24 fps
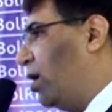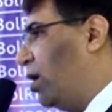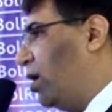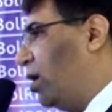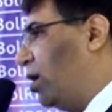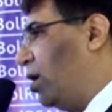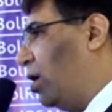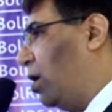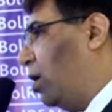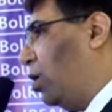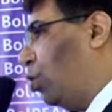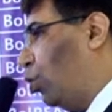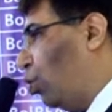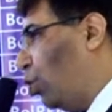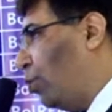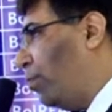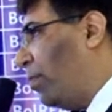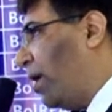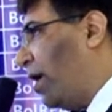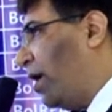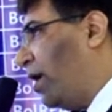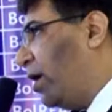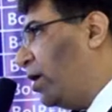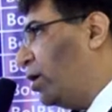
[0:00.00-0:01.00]
a home
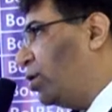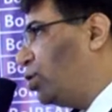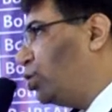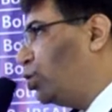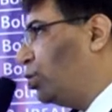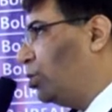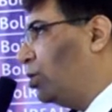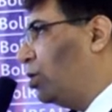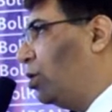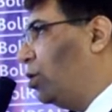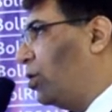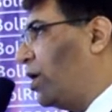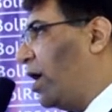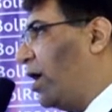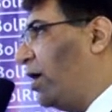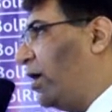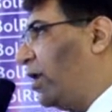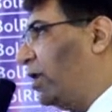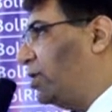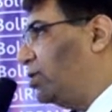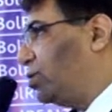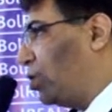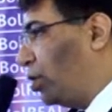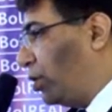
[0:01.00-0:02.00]
buyer should look at
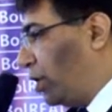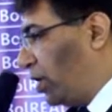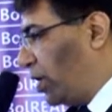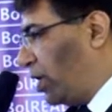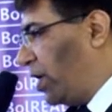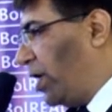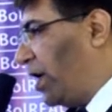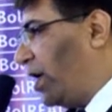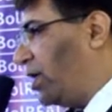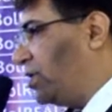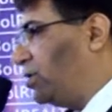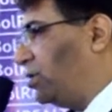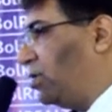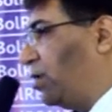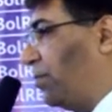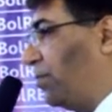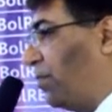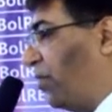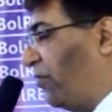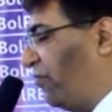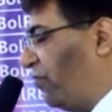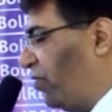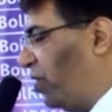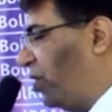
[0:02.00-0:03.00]
Exotica as a
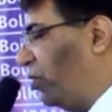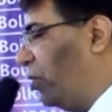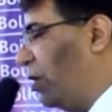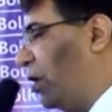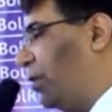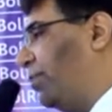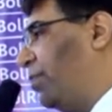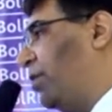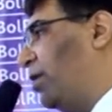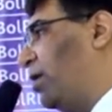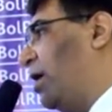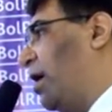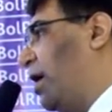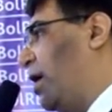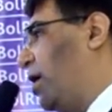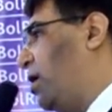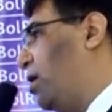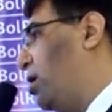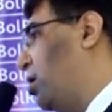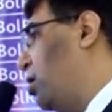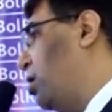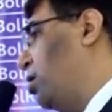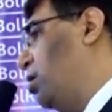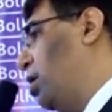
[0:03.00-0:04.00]
preferred developer
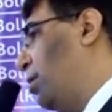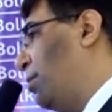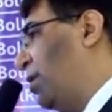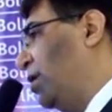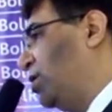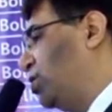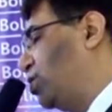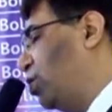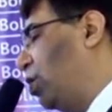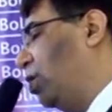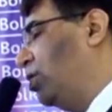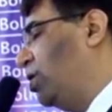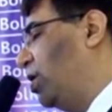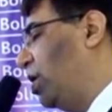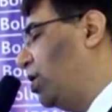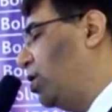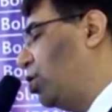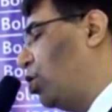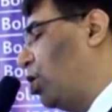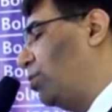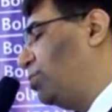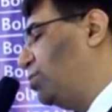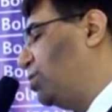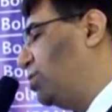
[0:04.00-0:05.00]
and amongst all the
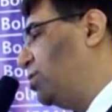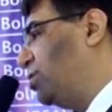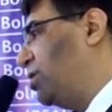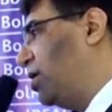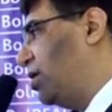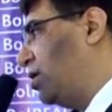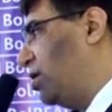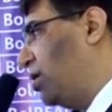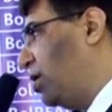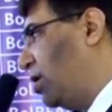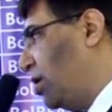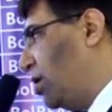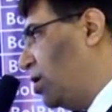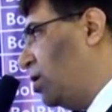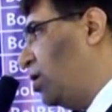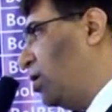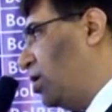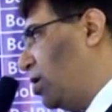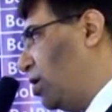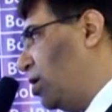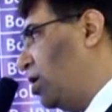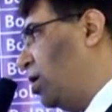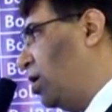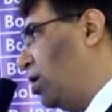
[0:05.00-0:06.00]
other options that
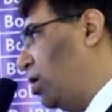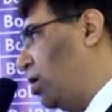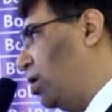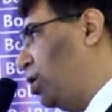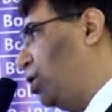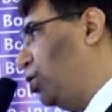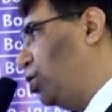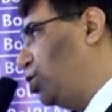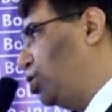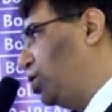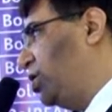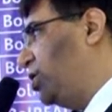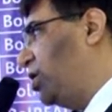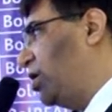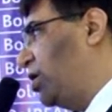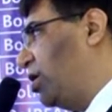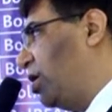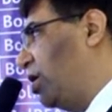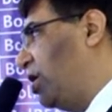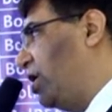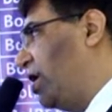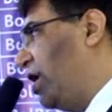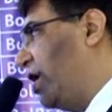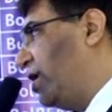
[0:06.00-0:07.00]
he or she
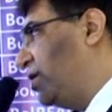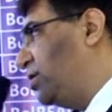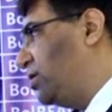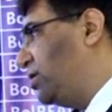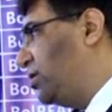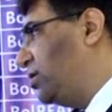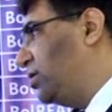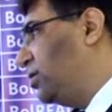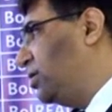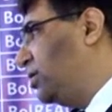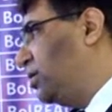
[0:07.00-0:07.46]
generally has?